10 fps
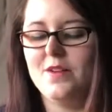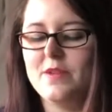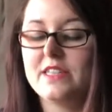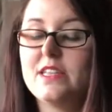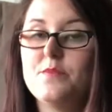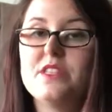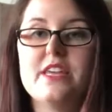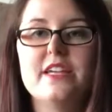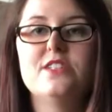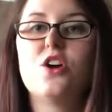Except
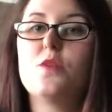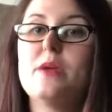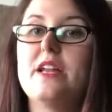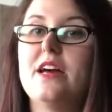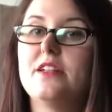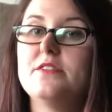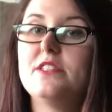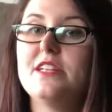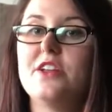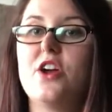these are made out of
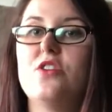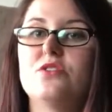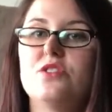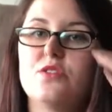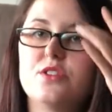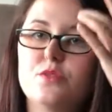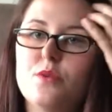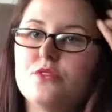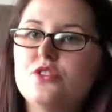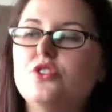silicone, so they're
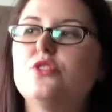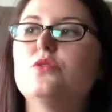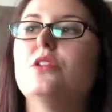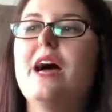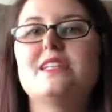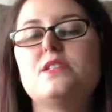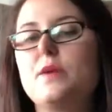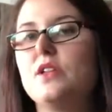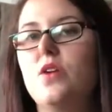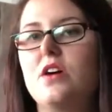supposed to last a
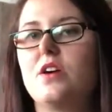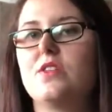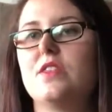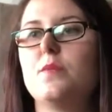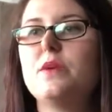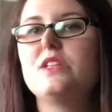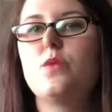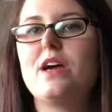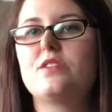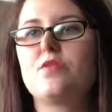bit longer than the
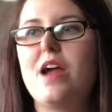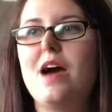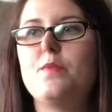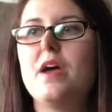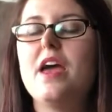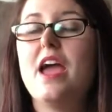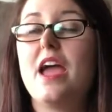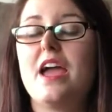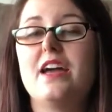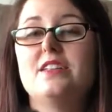beeswax wrap
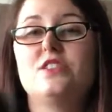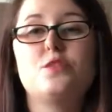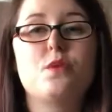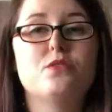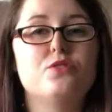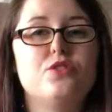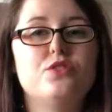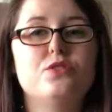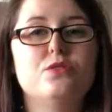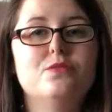and supposed
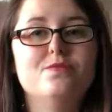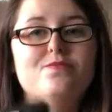to,